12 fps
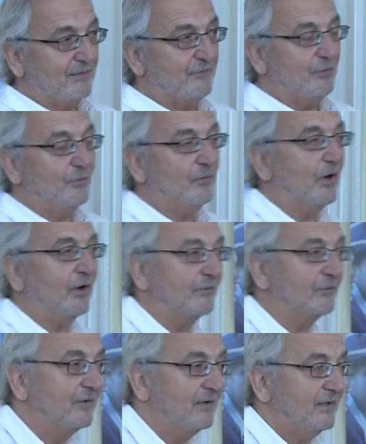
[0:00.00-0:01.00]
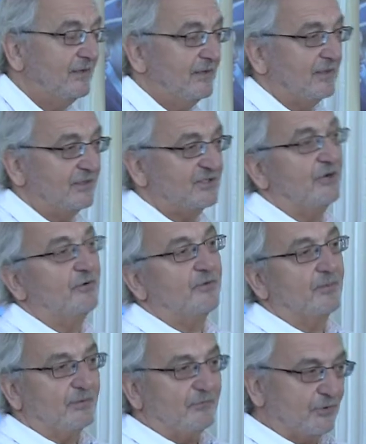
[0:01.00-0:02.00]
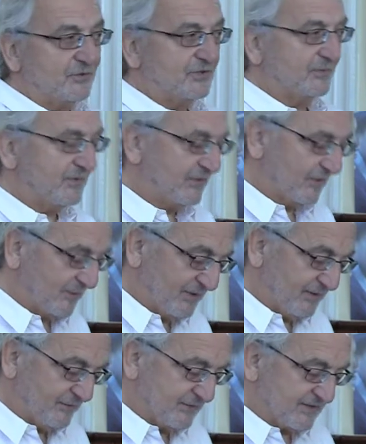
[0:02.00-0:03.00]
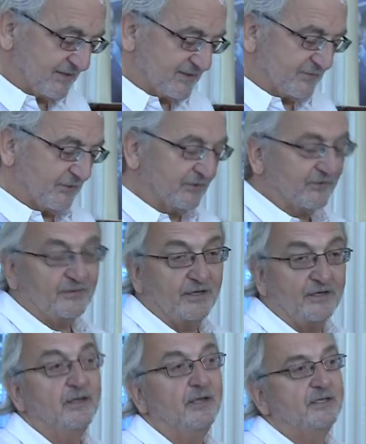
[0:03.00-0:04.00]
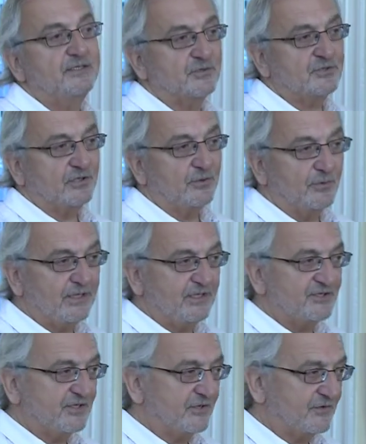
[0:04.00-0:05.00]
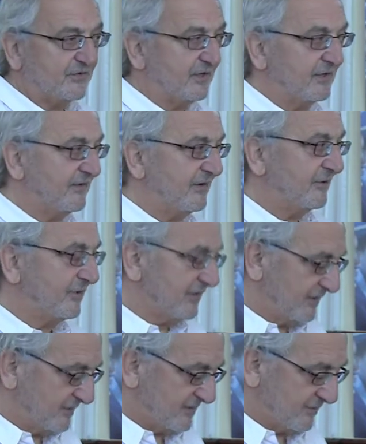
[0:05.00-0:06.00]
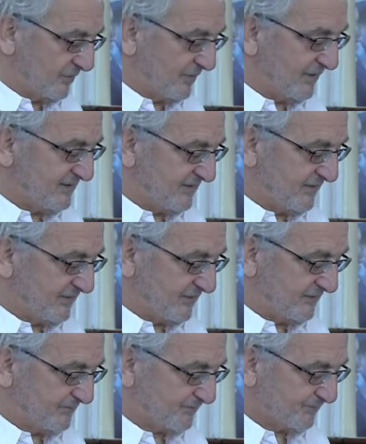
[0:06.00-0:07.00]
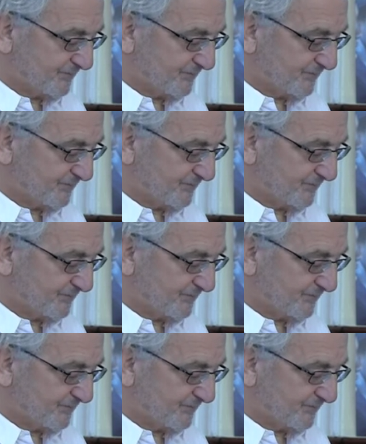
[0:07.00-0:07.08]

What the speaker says: a view of a charitable view, shall we say, of beneficence rather than social cohesion or solidarity. So they're quite dated.